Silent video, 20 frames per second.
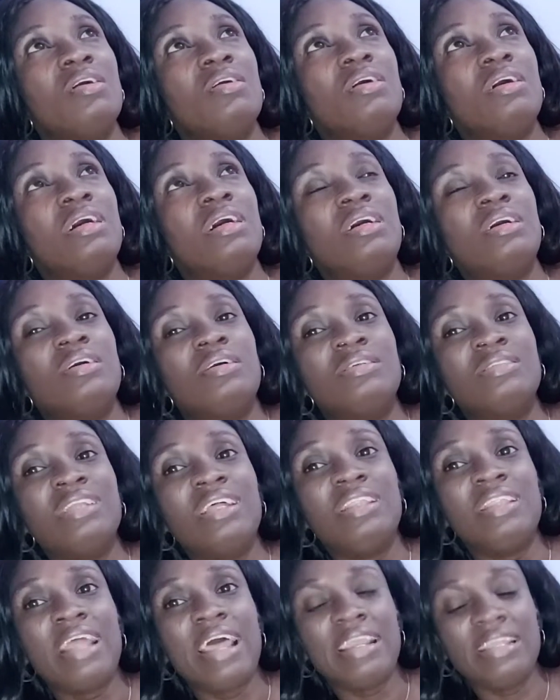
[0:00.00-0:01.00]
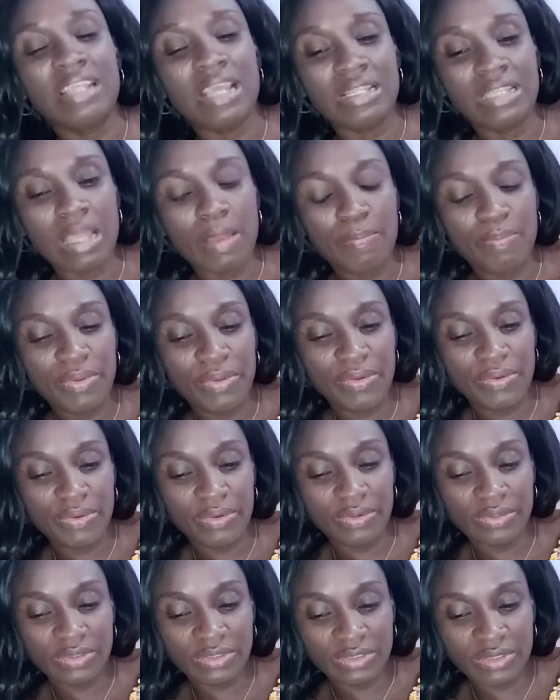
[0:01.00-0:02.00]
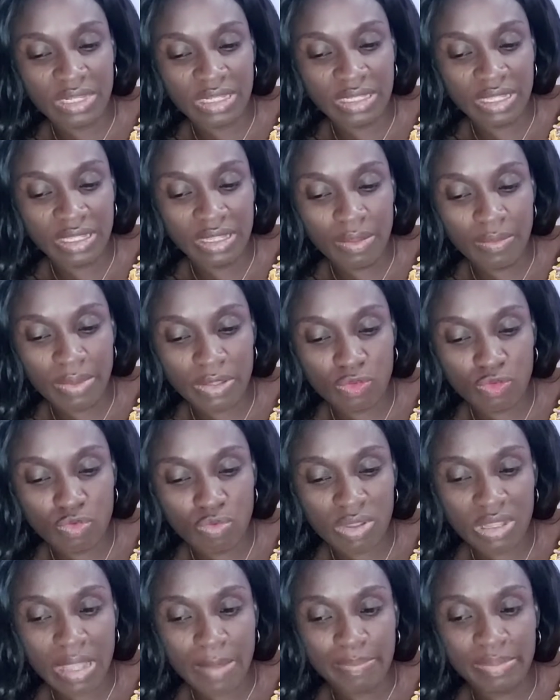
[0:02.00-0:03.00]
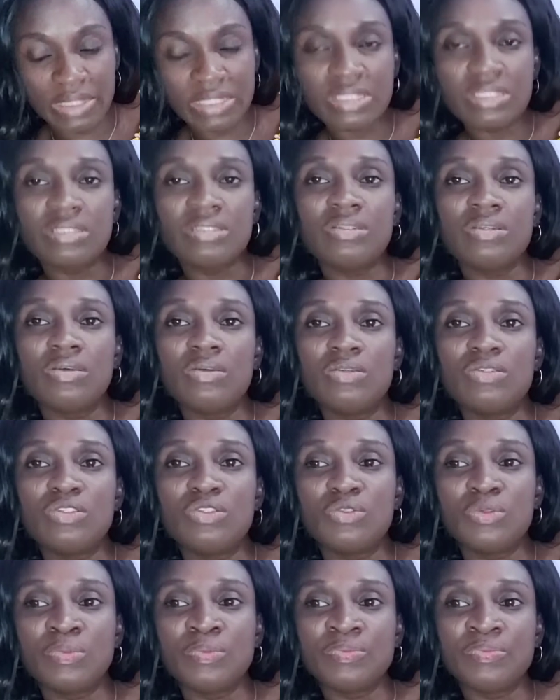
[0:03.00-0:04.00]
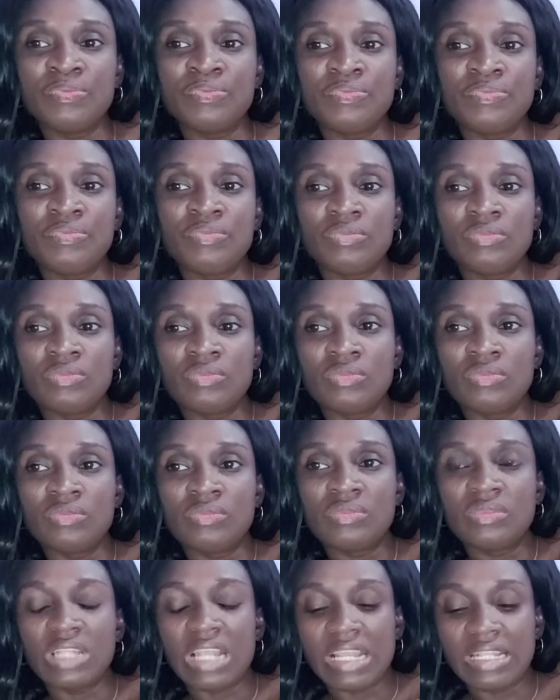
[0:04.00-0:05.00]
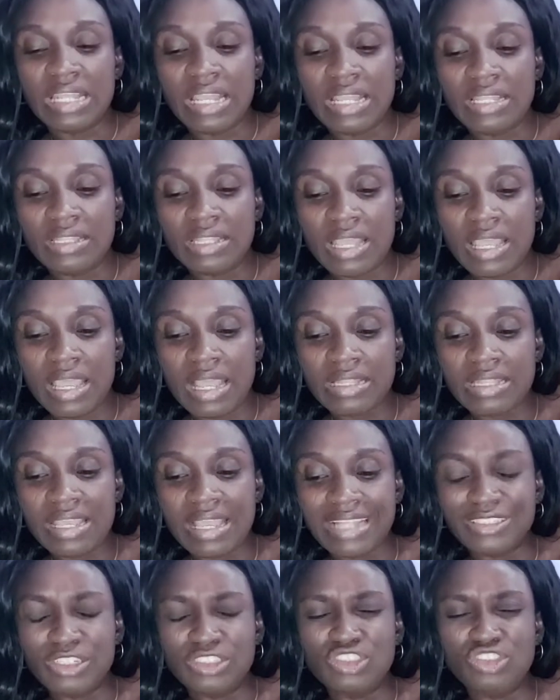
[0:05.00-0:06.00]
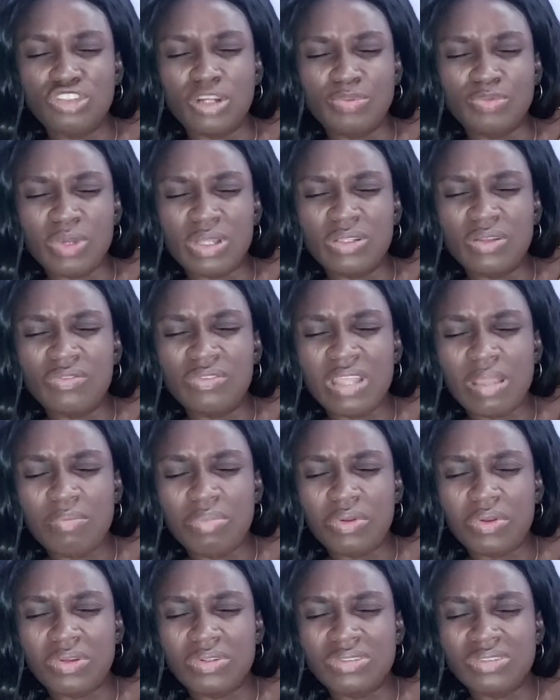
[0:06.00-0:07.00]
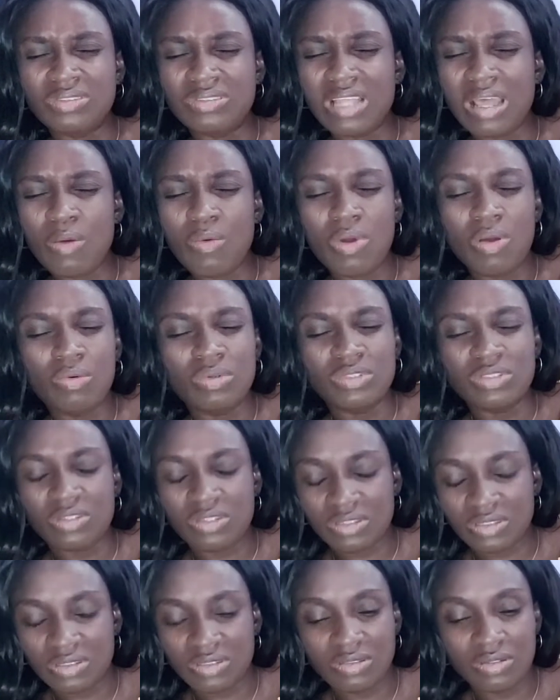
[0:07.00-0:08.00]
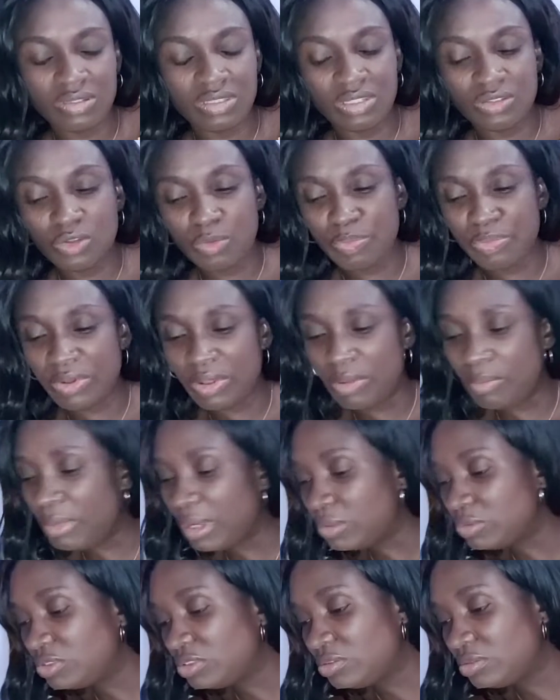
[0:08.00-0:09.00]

on the line at that period. I think there were 2 other persons also. And I think I just dropped one of them because that one was just nothing to pray about.